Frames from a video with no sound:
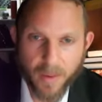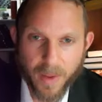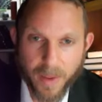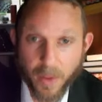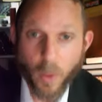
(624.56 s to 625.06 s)

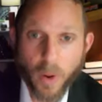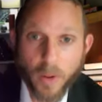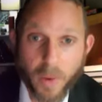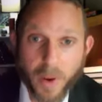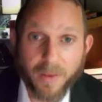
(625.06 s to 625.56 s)
Now, the world
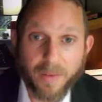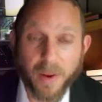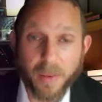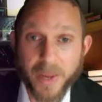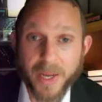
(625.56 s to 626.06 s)
that we live in
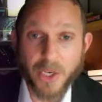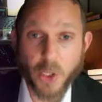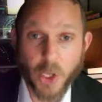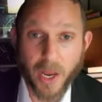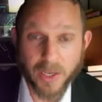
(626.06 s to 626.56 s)
makes us
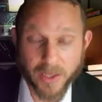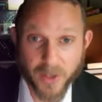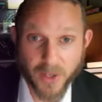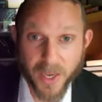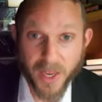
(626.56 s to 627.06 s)
jealous of the
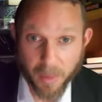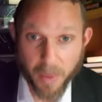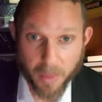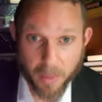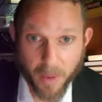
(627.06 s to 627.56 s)
skinny
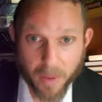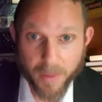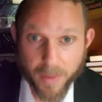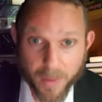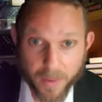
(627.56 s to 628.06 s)
people.
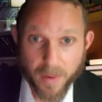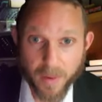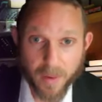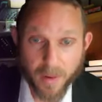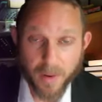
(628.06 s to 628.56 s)

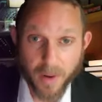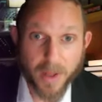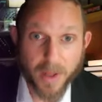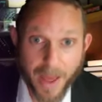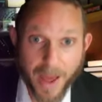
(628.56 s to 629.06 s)
Look
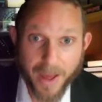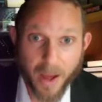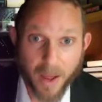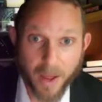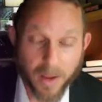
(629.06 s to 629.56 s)
at that guy.
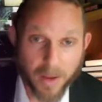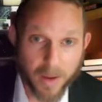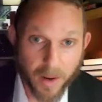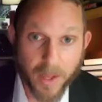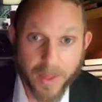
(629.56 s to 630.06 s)

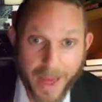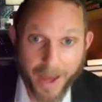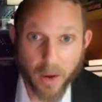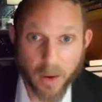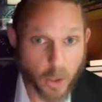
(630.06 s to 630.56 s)
Look at that
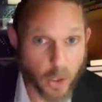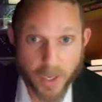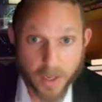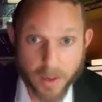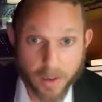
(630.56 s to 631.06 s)
girl. She
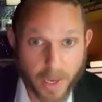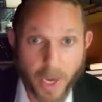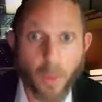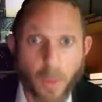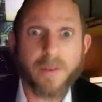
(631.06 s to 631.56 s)
can eat
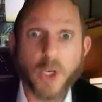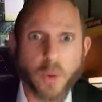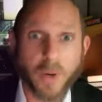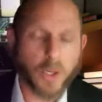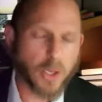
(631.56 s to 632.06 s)
whatever she
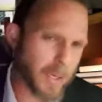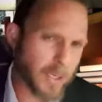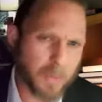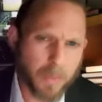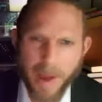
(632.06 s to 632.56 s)
wants. She must
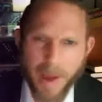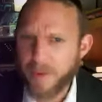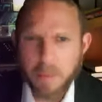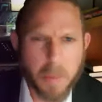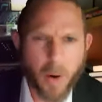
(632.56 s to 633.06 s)
have a
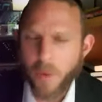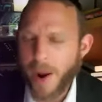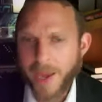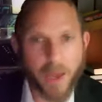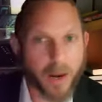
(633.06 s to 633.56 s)

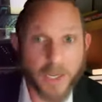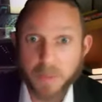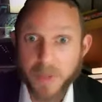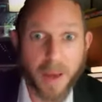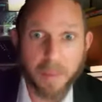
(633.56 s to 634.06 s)
miraculous
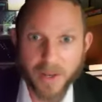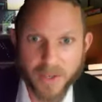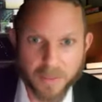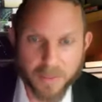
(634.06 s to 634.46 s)
metabolism.